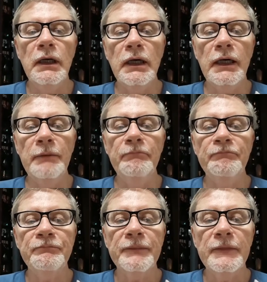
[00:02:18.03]

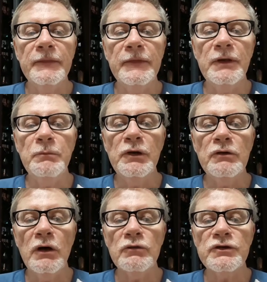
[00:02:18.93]
the
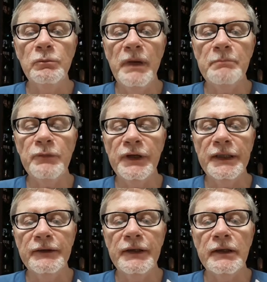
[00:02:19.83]
mucosal
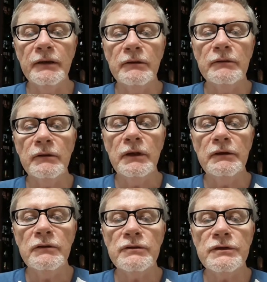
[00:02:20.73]
membrane there.
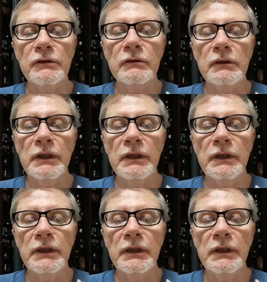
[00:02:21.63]
And those are